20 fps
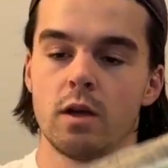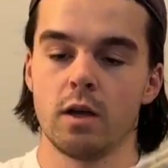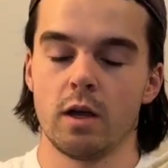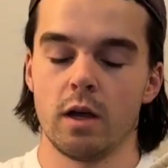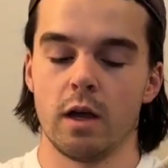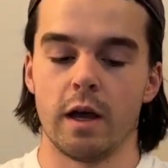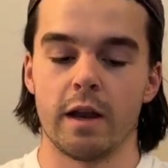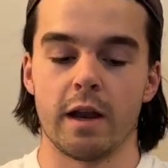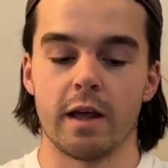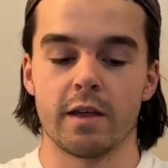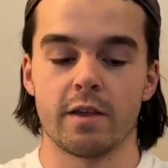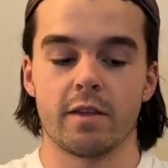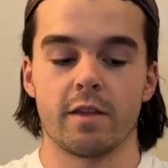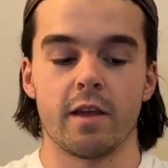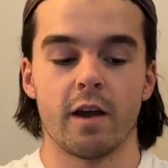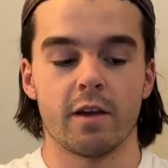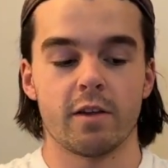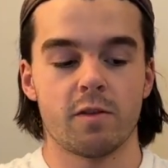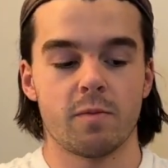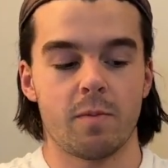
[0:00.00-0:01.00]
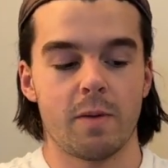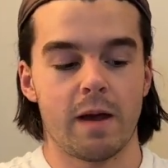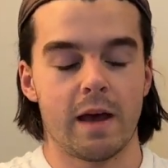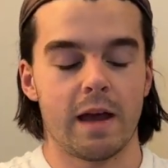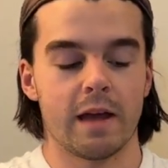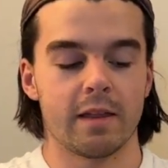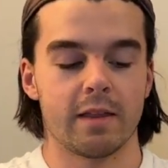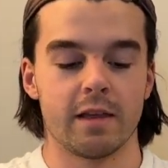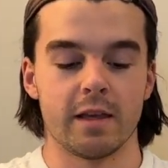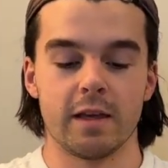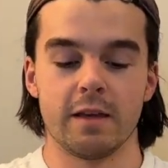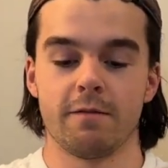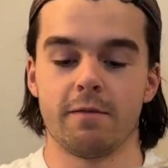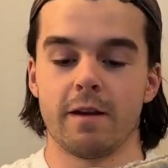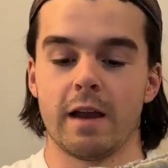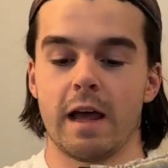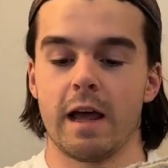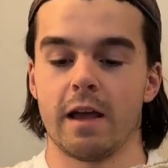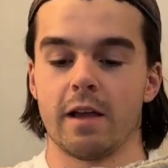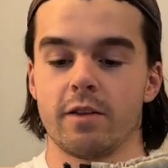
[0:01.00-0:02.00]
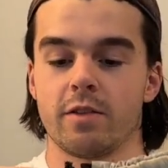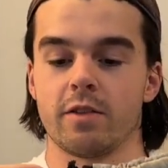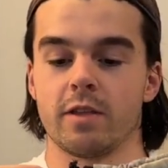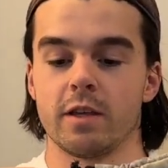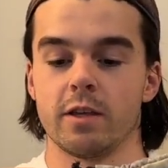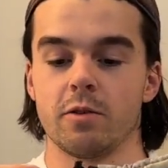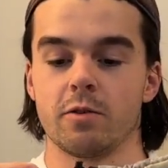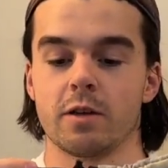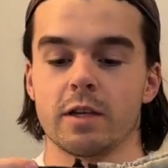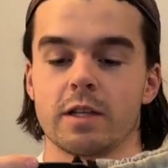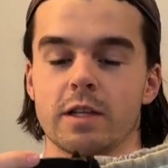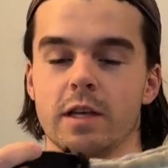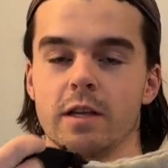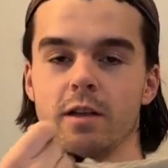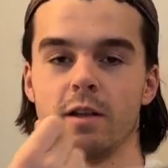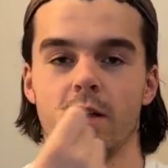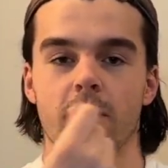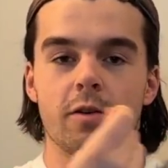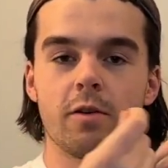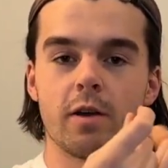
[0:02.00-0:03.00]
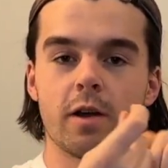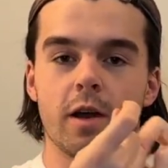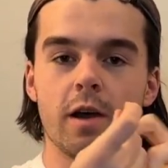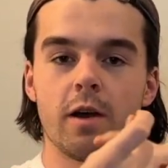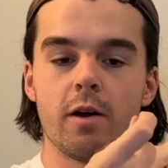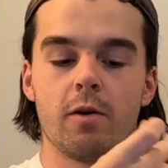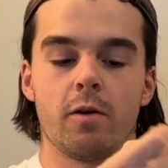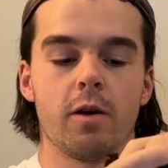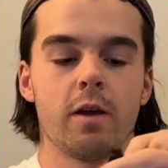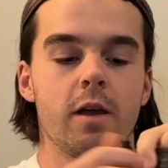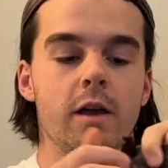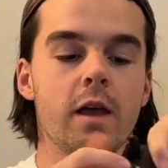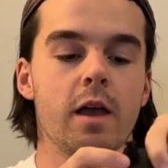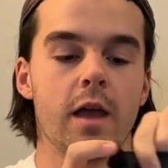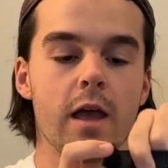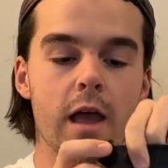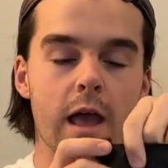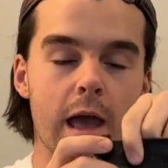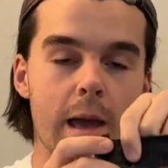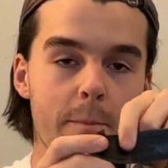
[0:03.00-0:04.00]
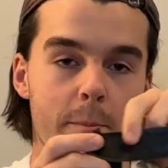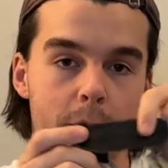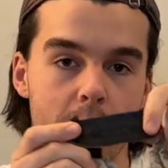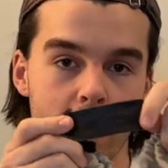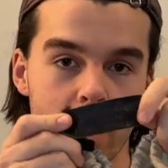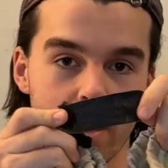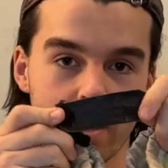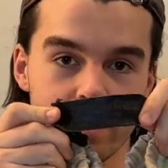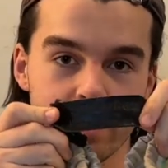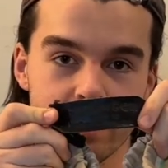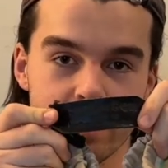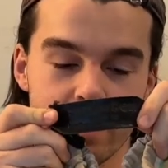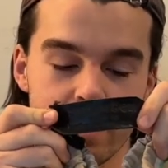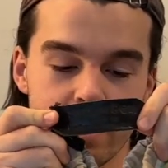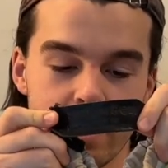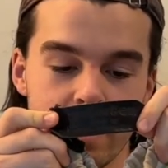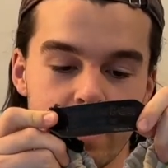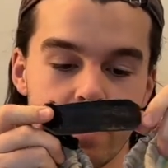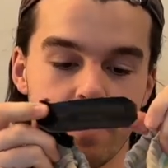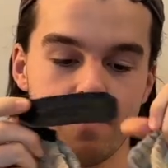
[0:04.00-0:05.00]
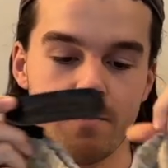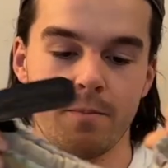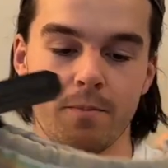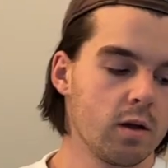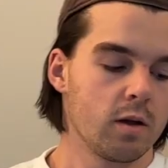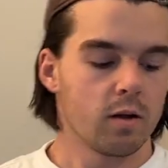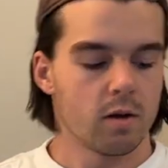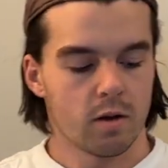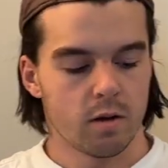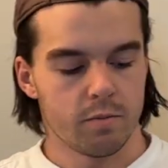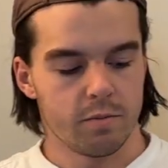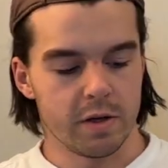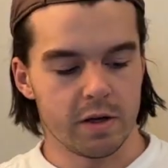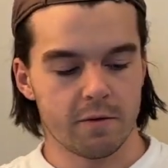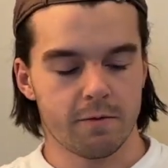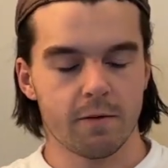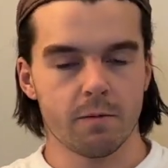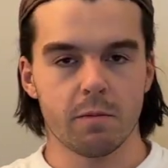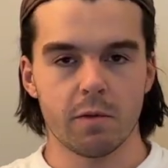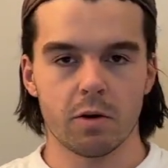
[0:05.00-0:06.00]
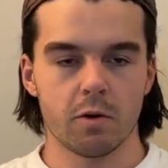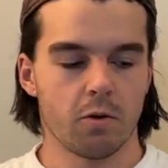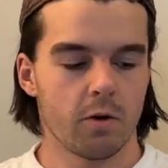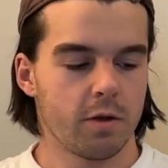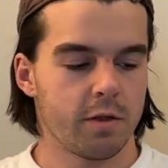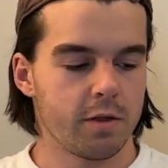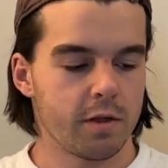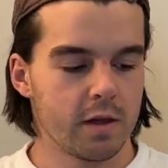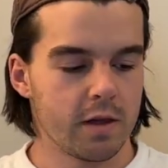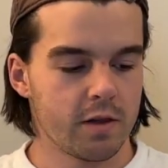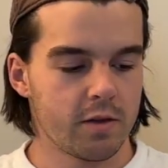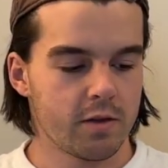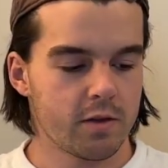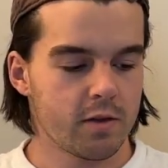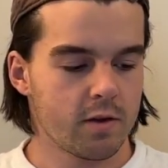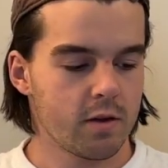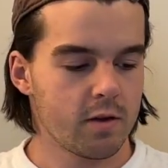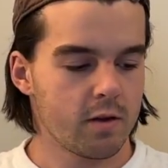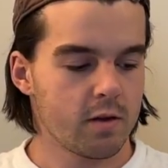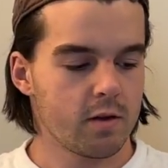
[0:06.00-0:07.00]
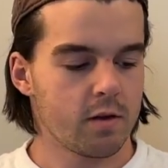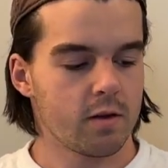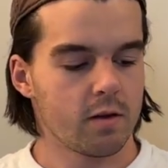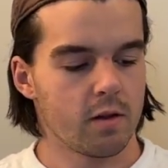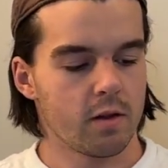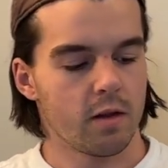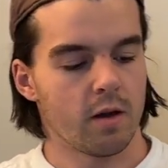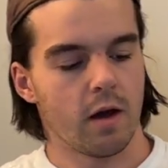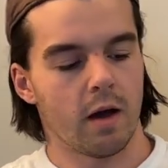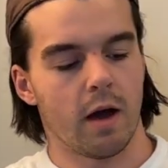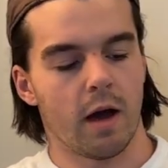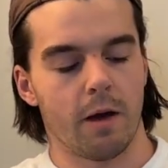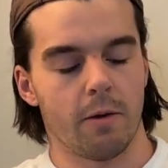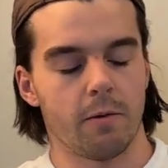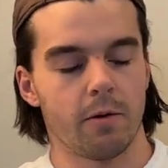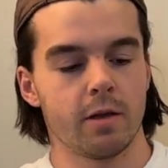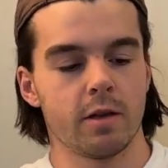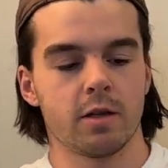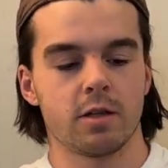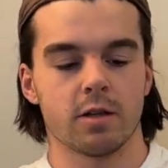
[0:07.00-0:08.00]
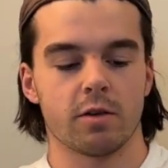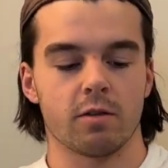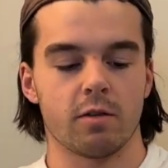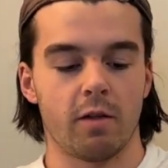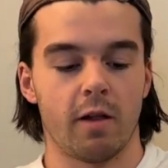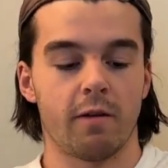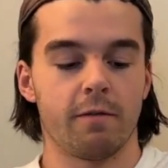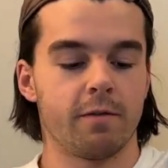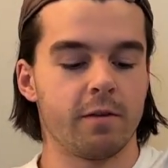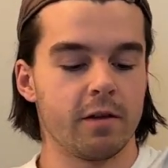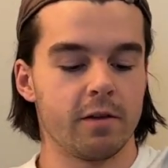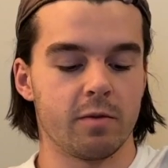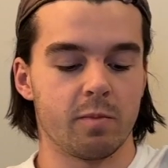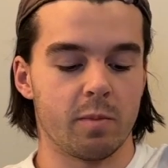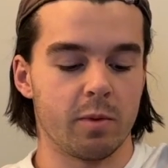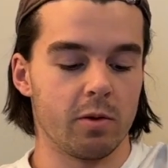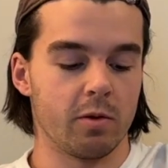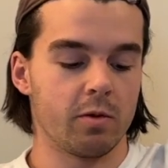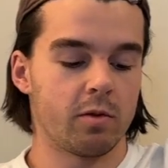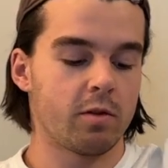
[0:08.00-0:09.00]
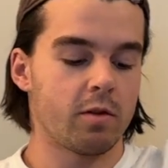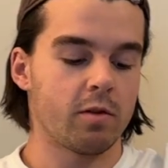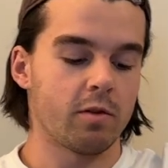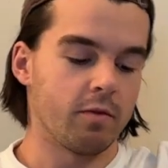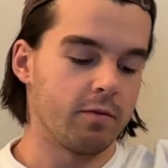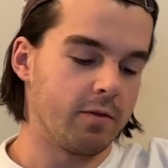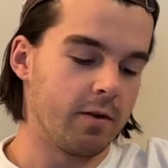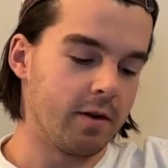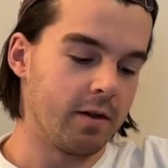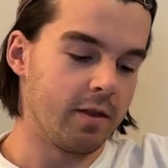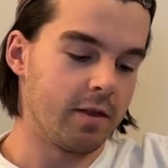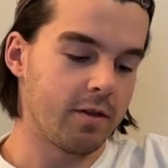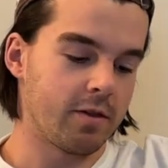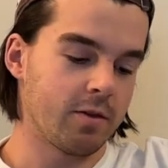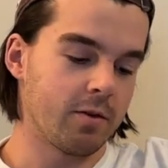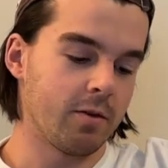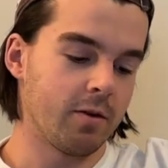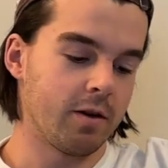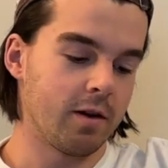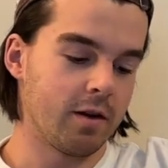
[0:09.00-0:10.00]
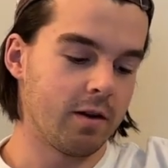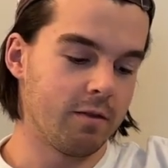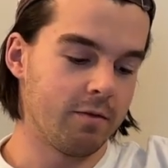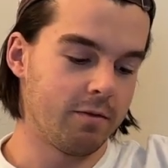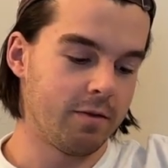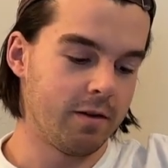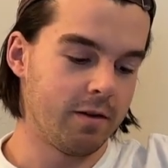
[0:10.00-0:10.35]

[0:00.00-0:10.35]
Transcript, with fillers: a nice dust bag that even has the Yuketen logo embossed in it. Being from the Northeast, I really just love these boots for the sort of